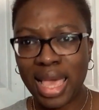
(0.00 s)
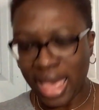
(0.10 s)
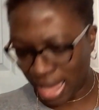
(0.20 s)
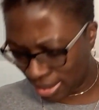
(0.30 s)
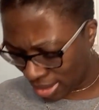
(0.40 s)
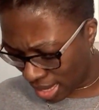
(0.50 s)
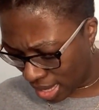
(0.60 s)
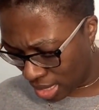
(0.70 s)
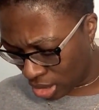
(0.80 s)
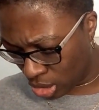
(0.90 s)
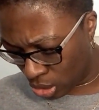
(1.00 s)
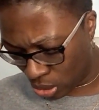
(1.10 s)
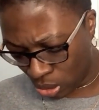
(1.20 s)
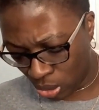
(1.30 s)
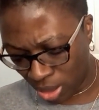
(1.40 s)
and then
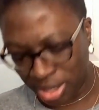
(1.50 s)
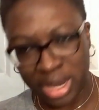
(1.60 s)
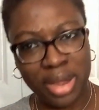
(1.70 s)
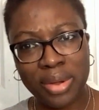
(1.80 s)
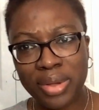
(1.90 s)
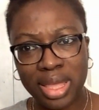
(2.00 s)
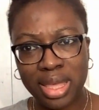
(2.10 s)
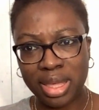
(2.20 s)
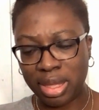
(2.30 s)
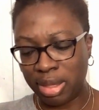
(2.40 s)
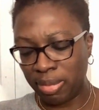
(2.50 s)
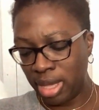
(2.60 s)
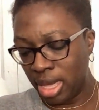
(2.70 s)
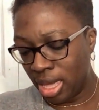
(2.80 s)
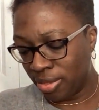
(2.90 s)
you narrow hem
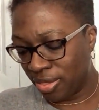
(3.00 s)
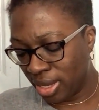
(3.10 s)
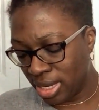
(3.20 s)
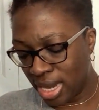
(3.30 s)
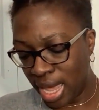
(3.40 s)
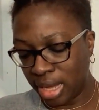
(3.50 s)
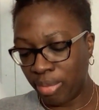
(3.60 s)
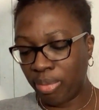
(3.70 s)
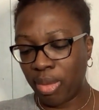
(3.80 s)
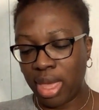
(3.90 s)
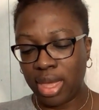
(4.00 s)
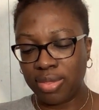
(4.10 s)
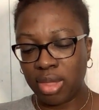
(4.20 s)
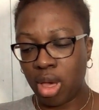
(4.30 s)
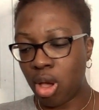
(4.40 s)
the neck and
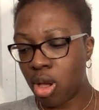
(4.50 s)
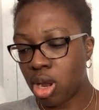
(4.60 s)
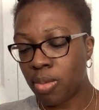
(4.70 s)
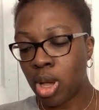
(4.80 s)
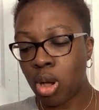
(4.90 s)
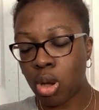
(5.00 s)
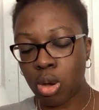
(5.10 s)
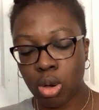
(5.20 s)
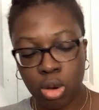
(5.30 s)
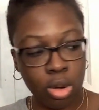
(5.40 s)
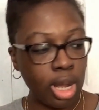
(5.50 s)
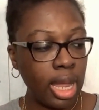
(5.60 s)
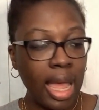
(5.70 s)
the armhole.